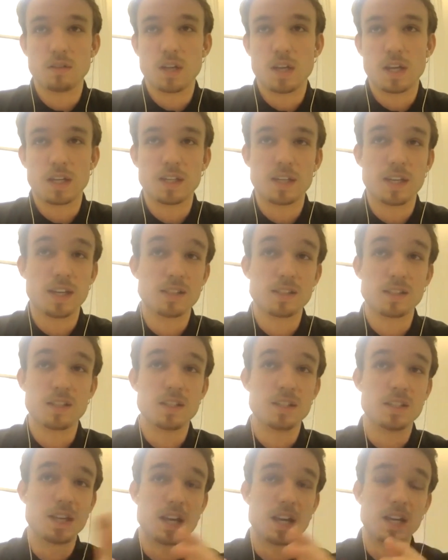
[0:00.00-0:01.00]
I guess,
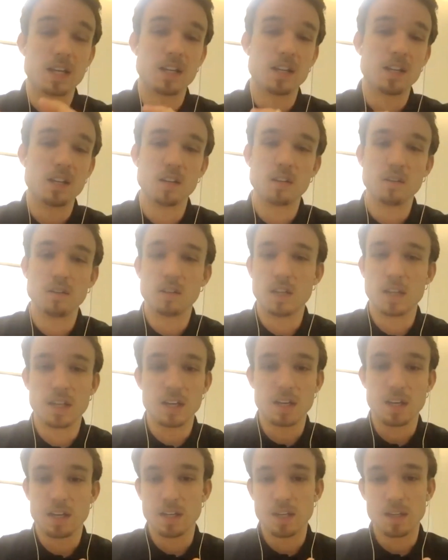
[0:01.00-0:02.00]
design
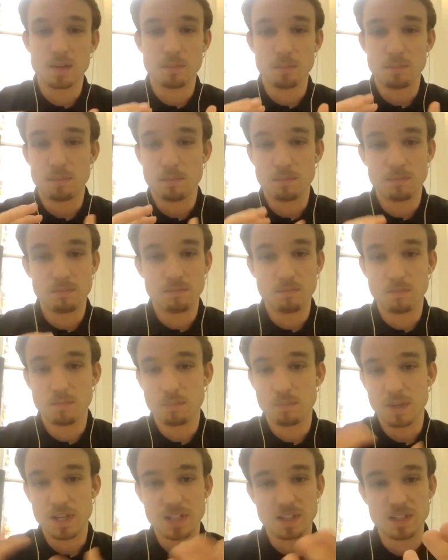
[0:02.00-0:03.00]
a
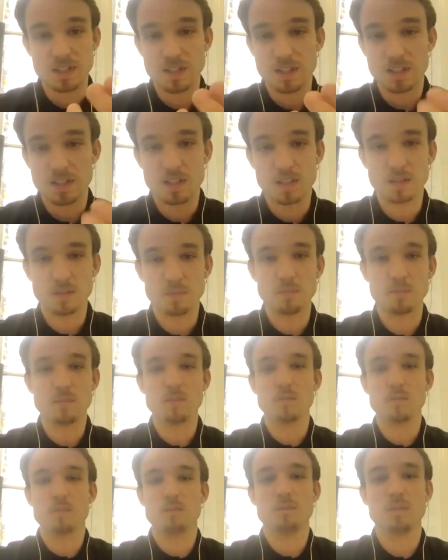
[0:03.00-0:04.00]
business
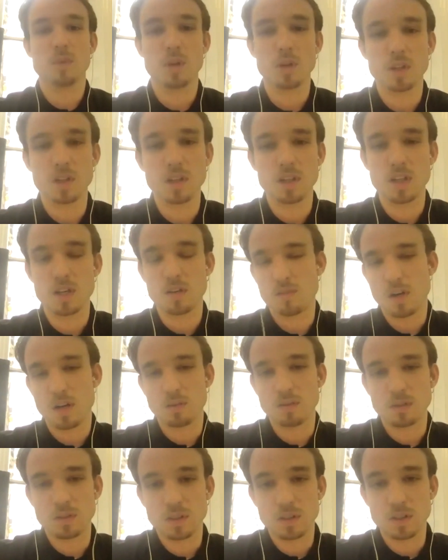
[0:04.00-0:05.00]
model
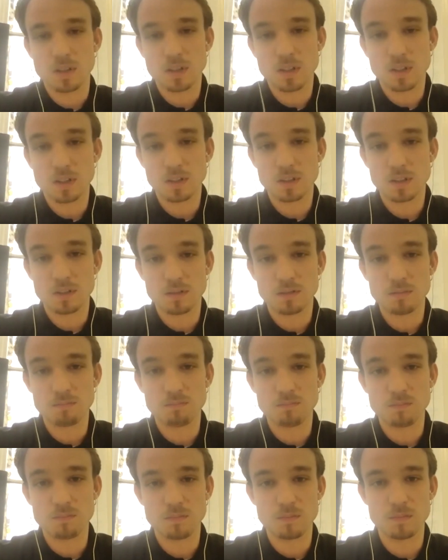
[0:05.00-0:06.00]
around
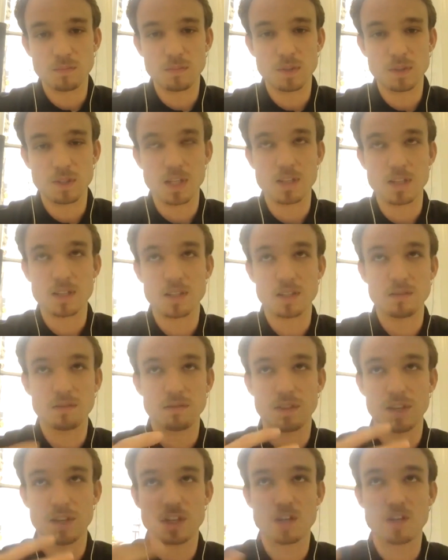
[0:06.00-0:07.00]
this
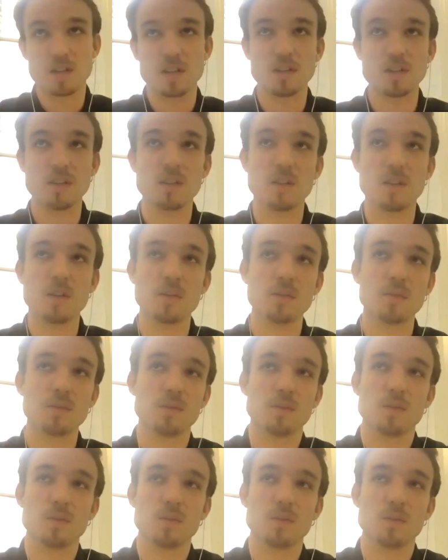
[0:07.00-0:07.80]
vision of